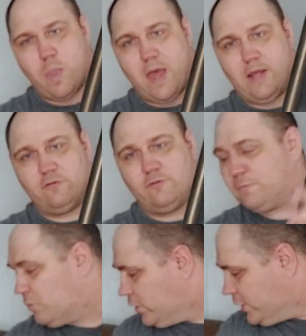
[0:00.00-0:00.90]
action
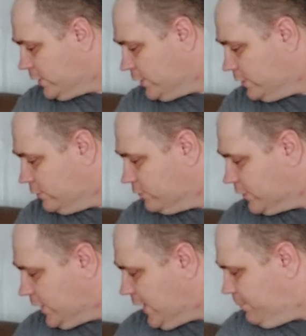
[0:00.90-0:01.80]
spring is
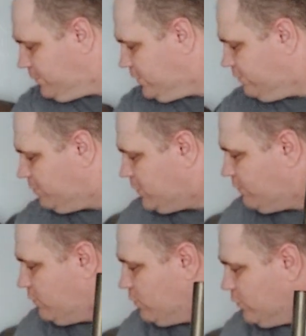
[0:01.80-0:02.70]
captive, but
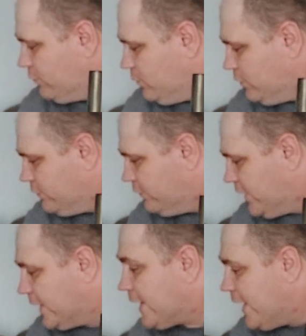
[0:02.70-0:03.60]
if you were to want to
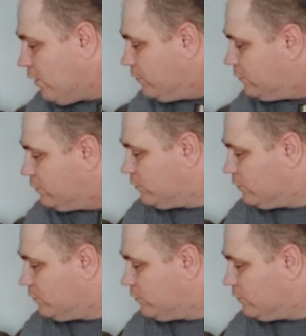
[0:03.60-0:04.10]
take it out,